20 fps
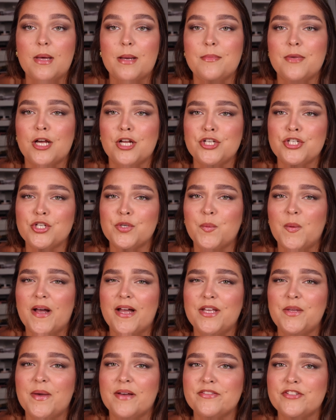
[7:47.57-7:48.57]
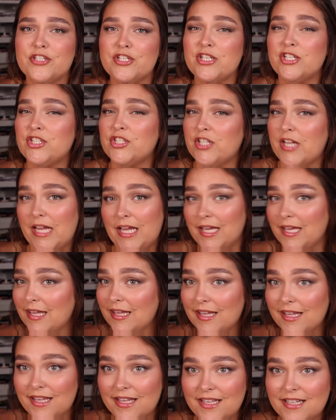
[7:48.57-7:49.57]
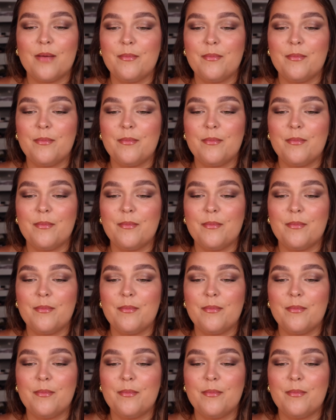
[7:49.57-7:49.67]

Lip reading: I'm not sure why you have to shake it.